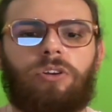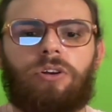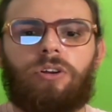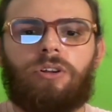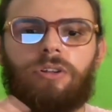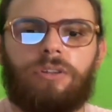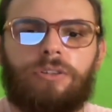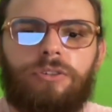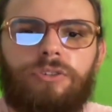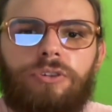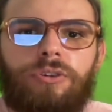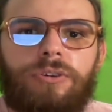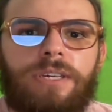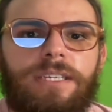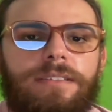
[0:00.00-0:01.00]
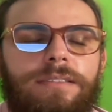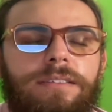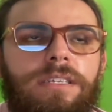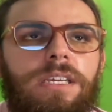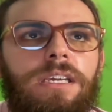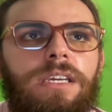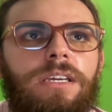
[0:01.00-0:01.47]
you can
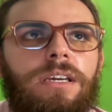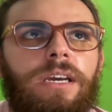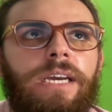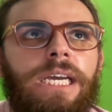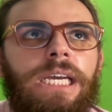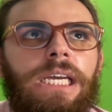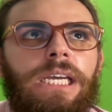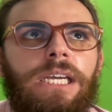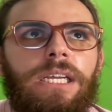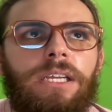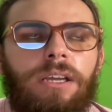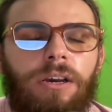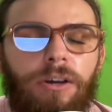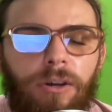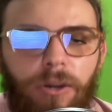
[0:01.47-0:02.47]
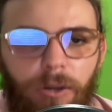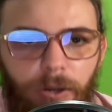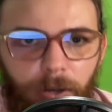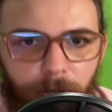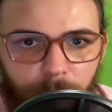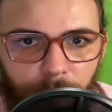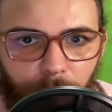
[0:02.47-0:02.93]
see her
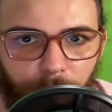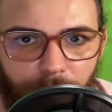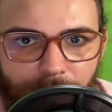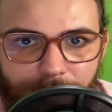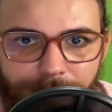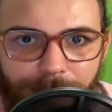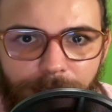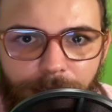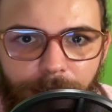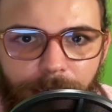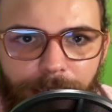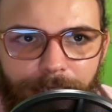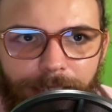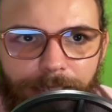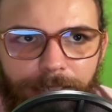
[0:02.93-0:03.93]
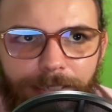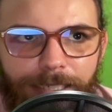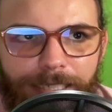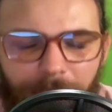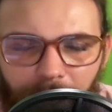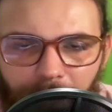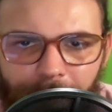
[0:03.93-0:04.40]
creative
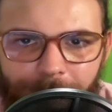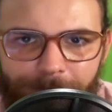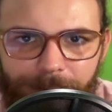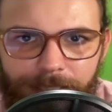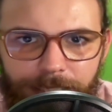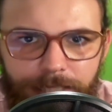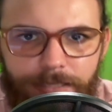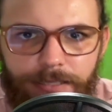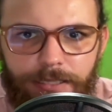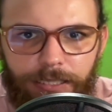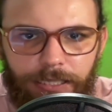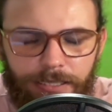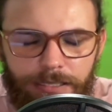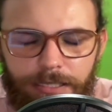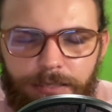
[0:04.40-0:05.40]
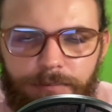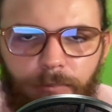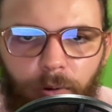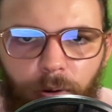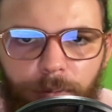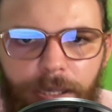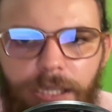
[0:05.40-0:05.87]
confidence in this
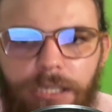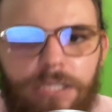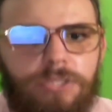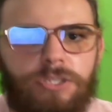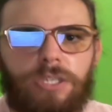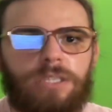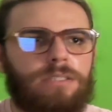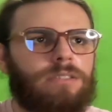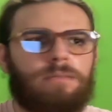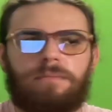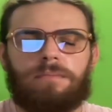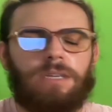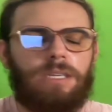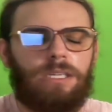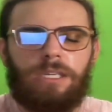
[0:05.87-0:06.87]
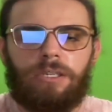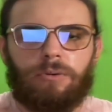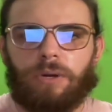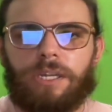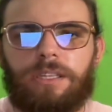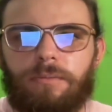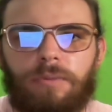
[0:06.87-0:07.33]
movie. It's just
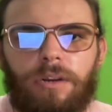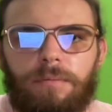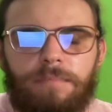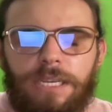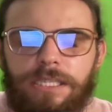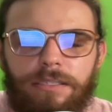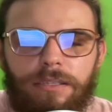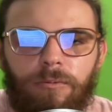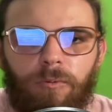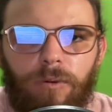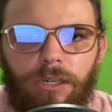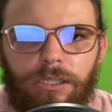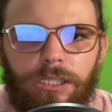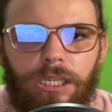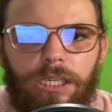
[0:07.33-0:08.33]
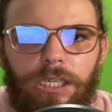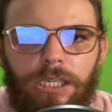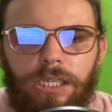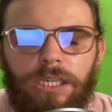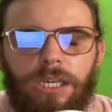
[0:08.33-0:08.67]
incredible, amazing work here